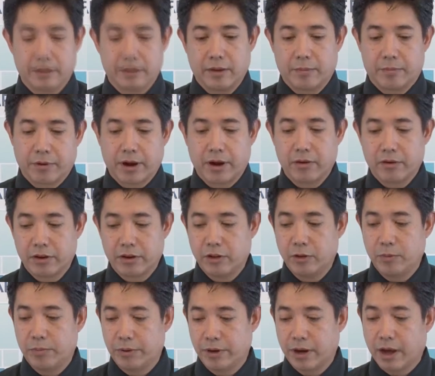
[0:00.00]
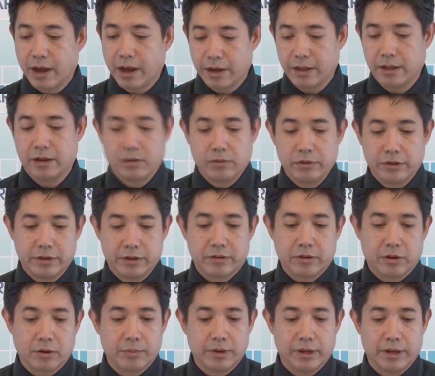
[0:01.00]
The priority you put on it would
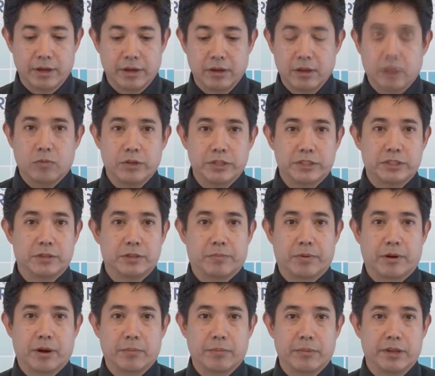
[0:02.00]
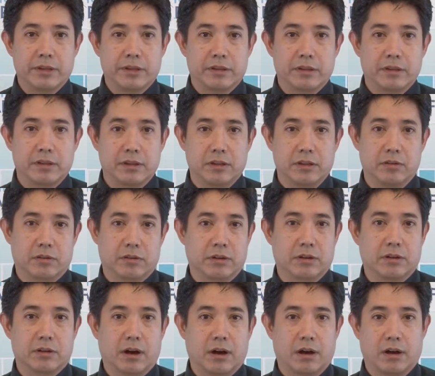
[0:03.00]
determine which departments you
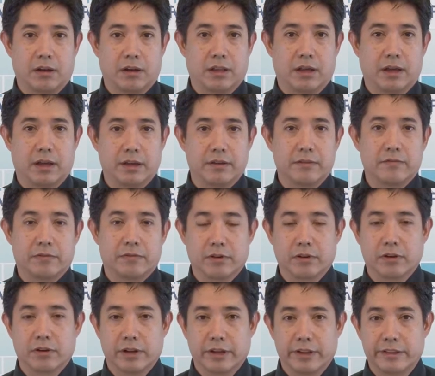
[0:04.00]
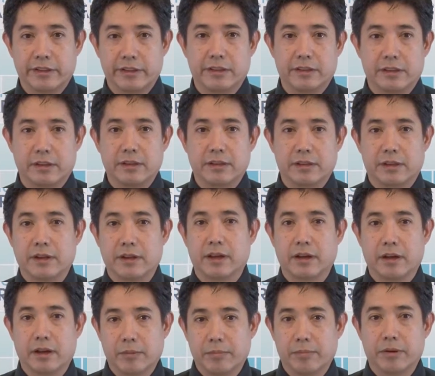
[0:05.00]
could call on for assistance and
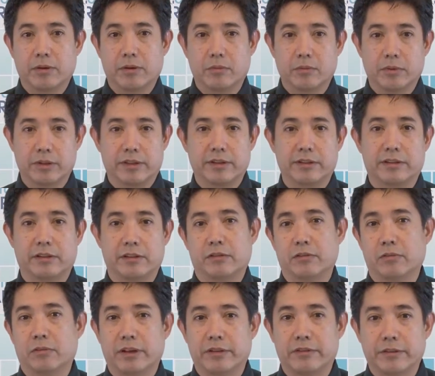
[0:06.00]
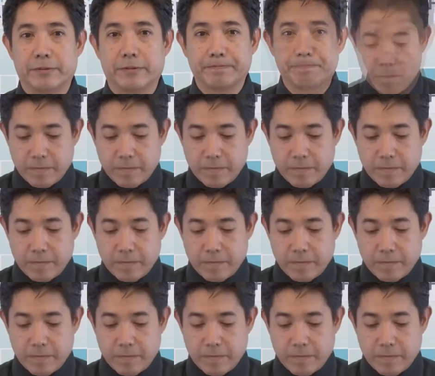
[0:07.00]
help with the situation.